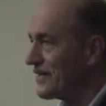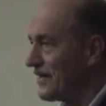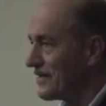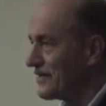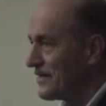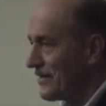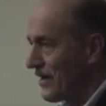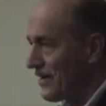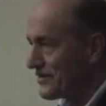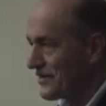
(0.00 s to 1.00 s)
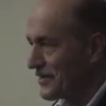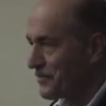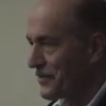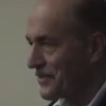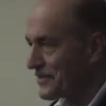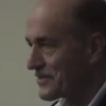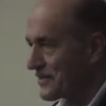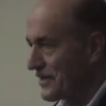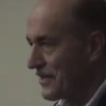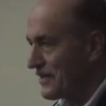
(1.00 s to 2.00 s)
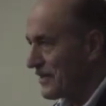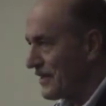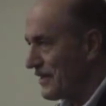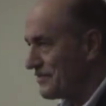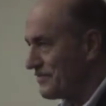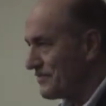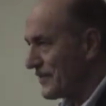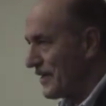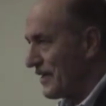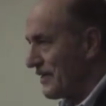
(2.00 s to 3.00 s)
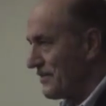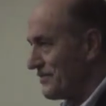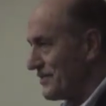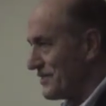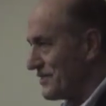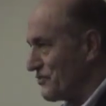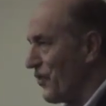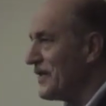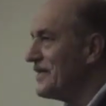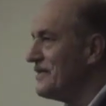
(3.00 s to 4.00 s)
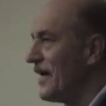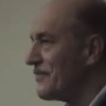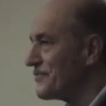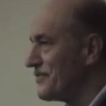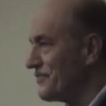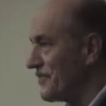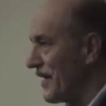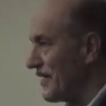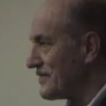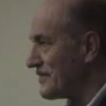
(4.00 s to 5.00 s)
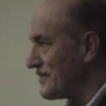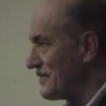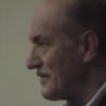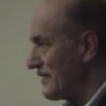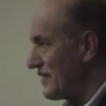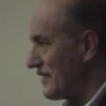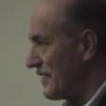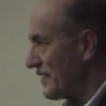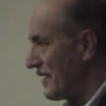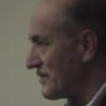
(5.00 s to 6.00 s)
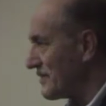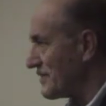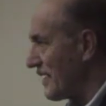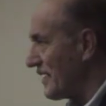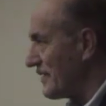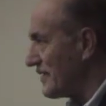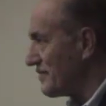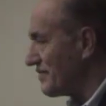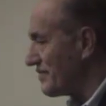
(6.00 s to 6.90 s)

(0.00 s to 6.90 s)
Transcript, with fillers: on Aldo Leopold's, um, what he left for us and our society.